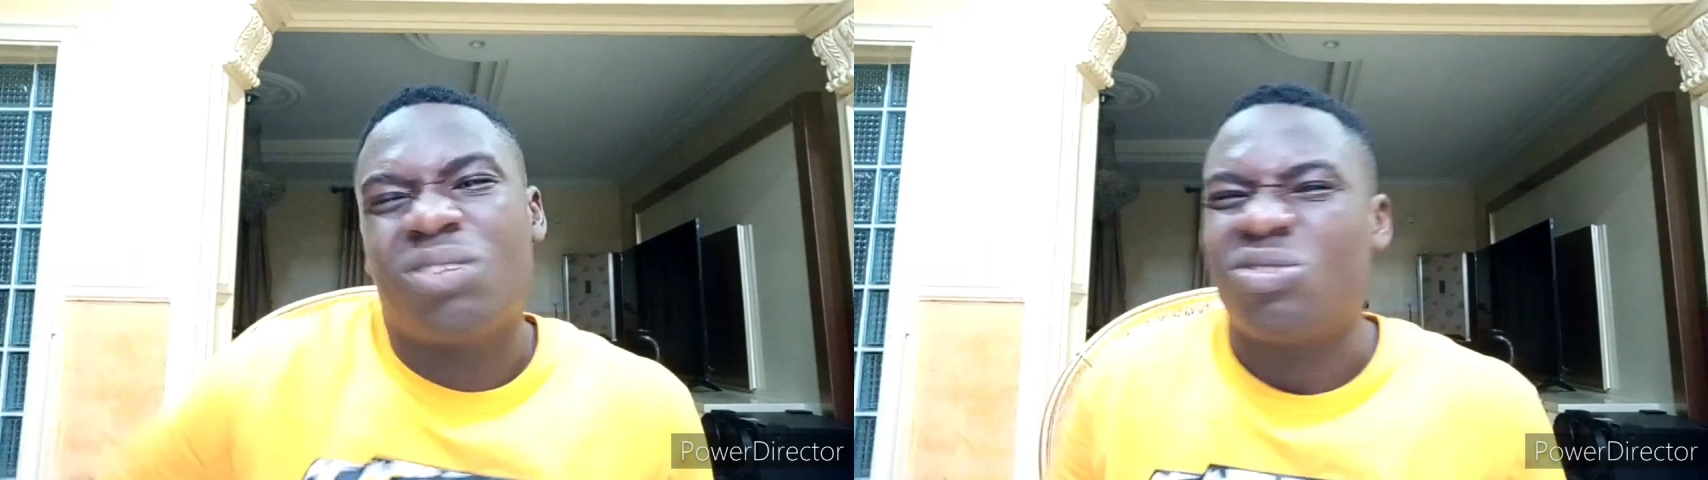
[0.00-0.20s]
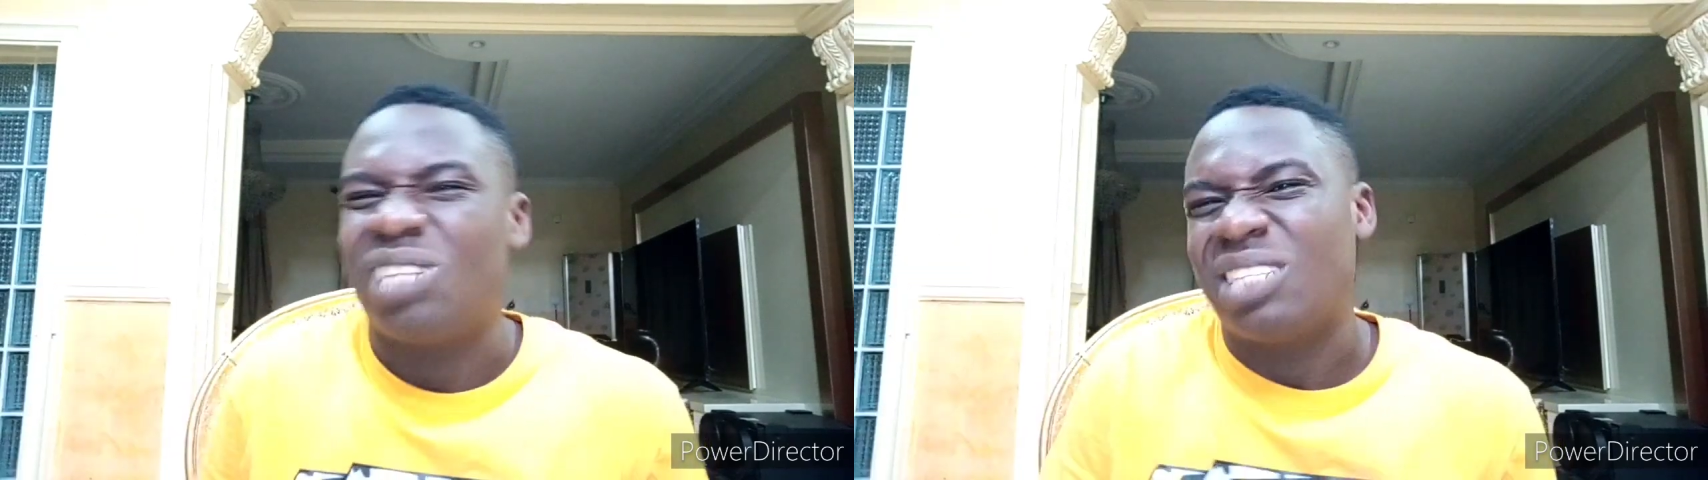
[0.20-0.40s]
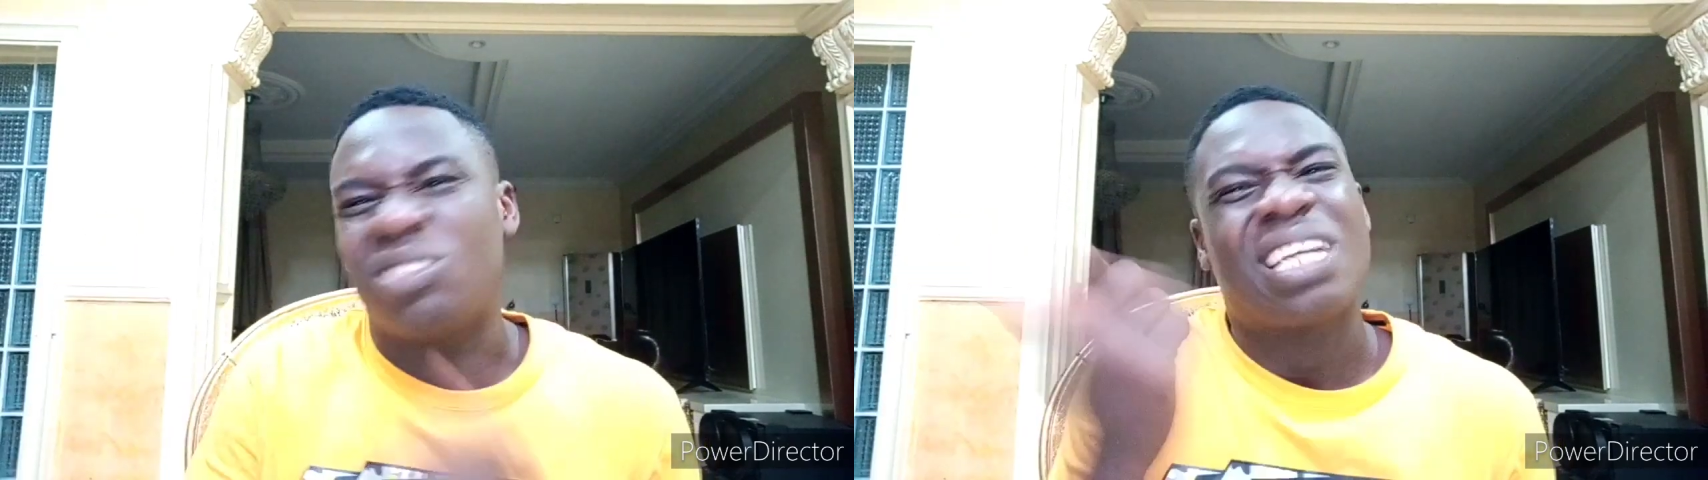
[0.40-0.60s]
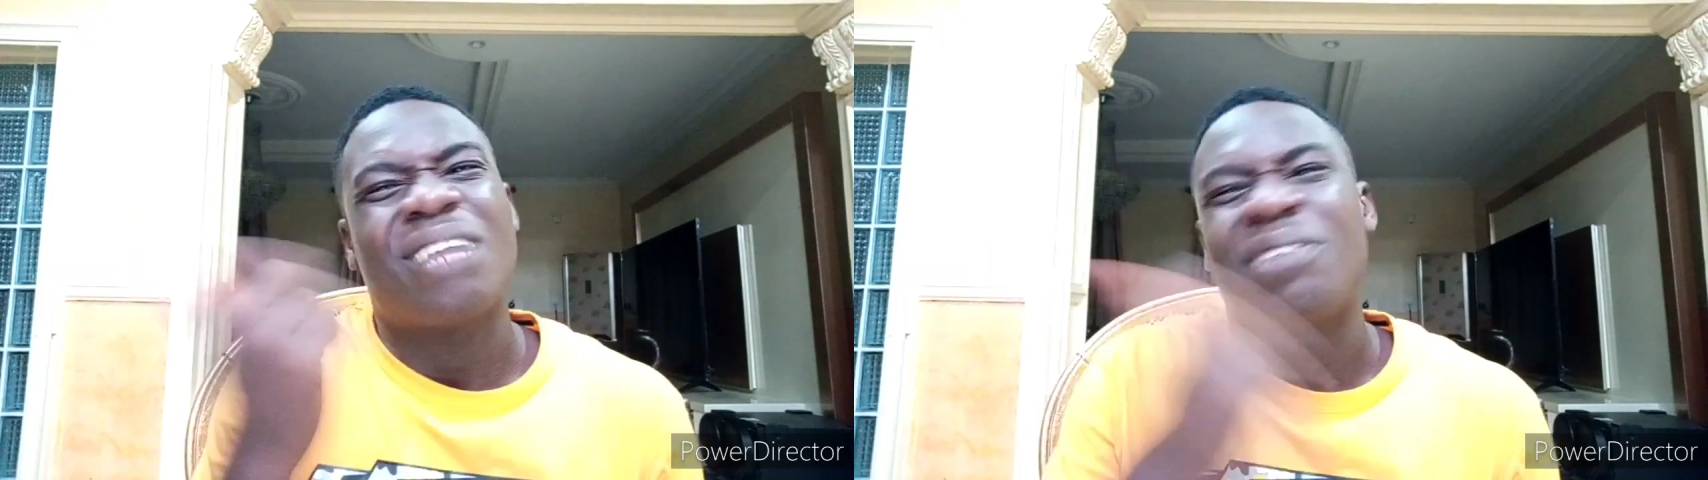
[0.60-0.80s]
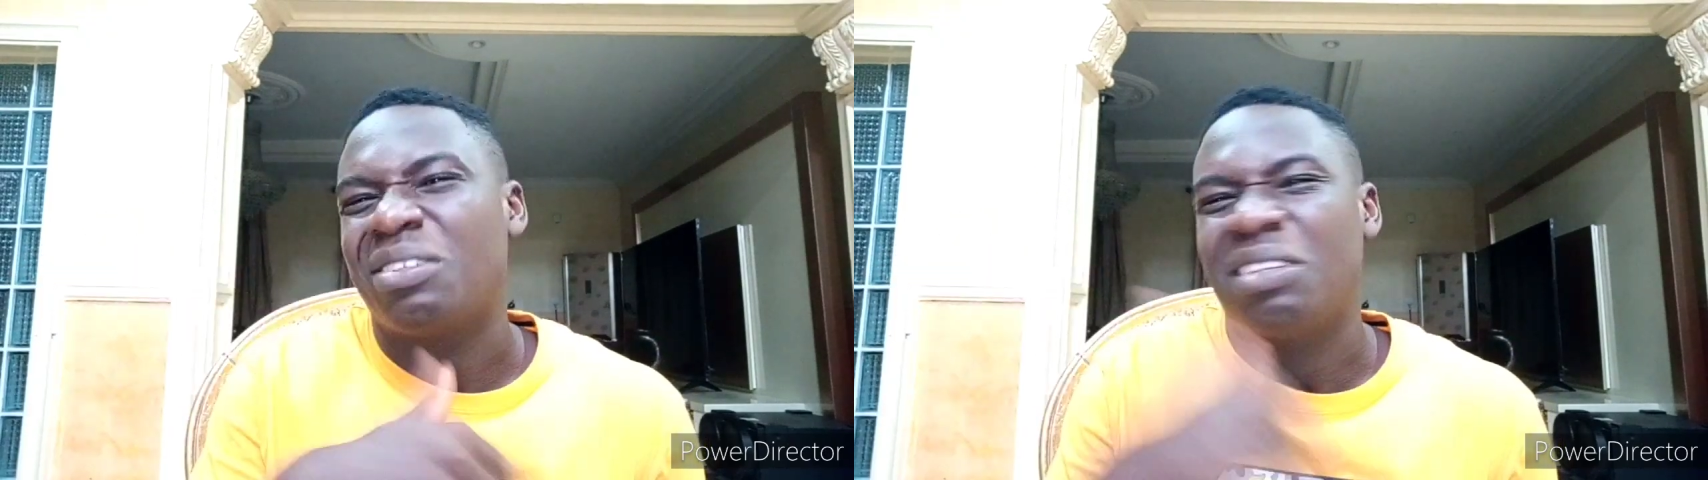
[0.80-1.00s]
So let's just
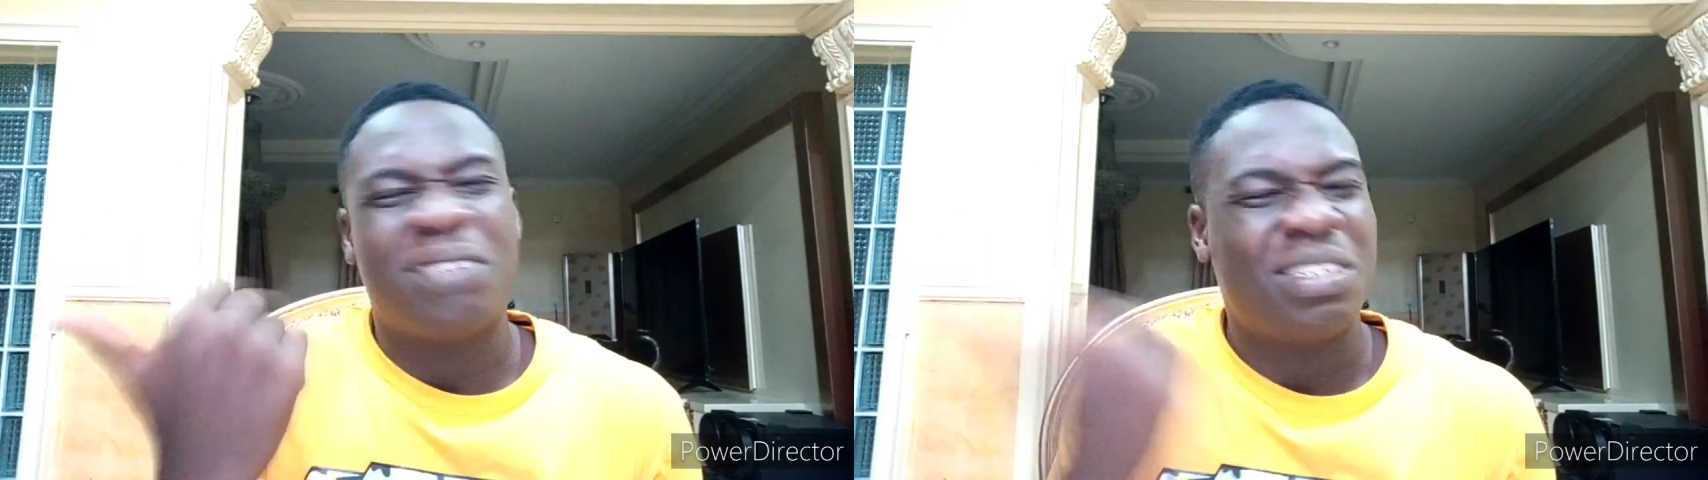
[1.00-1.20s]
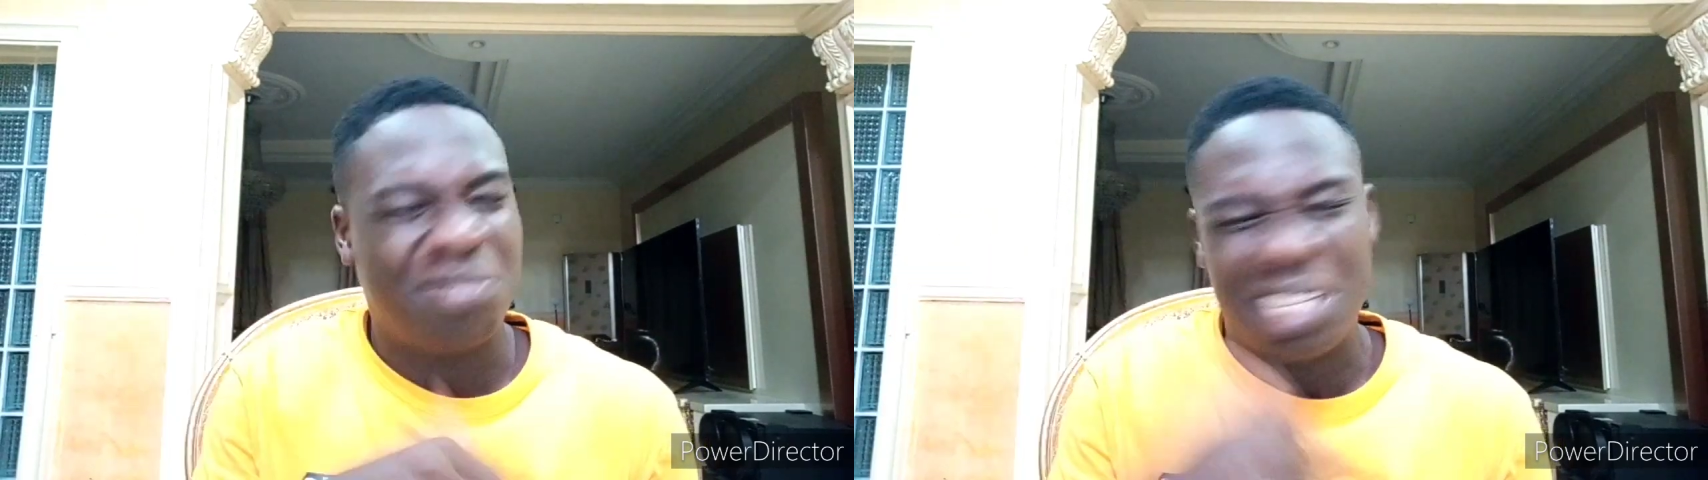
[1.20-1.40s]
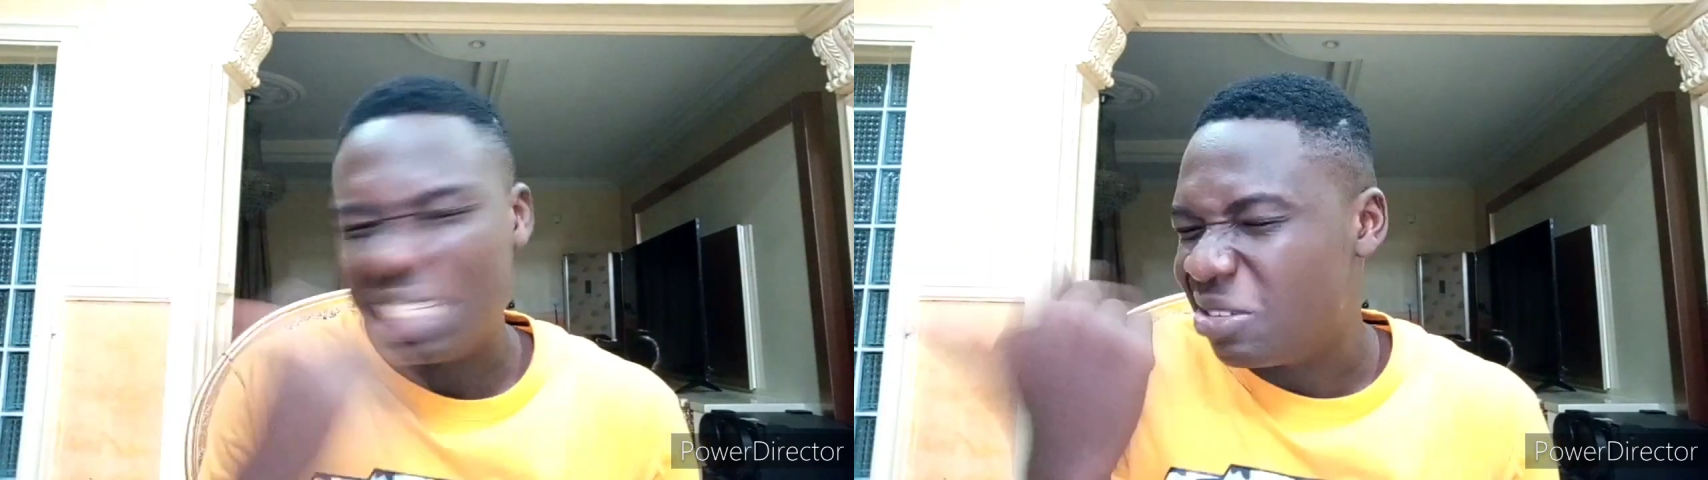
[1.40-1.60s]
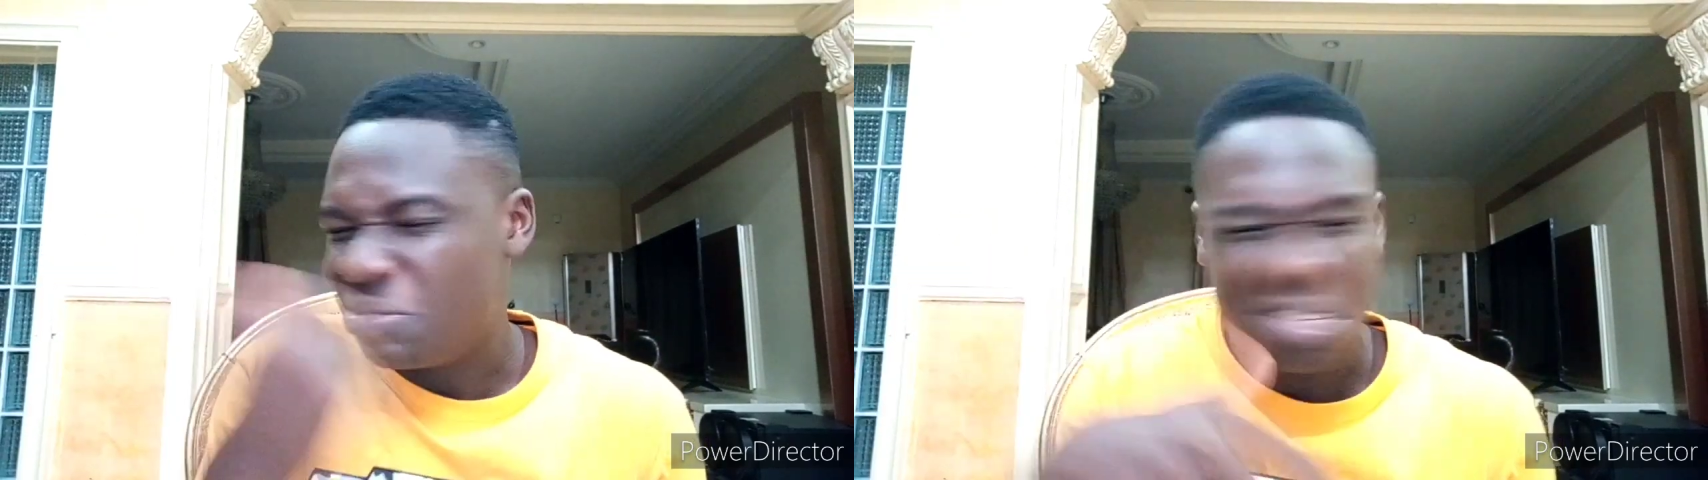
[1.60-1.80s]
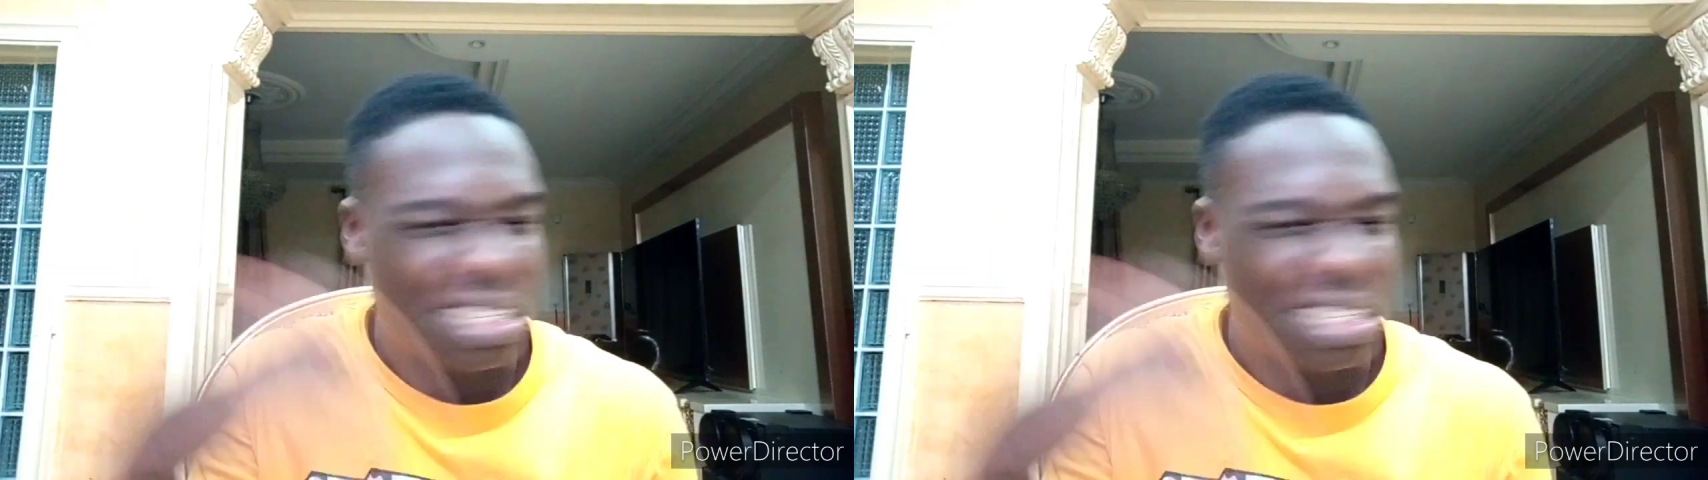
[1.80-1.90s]
get back to the video. Let's go.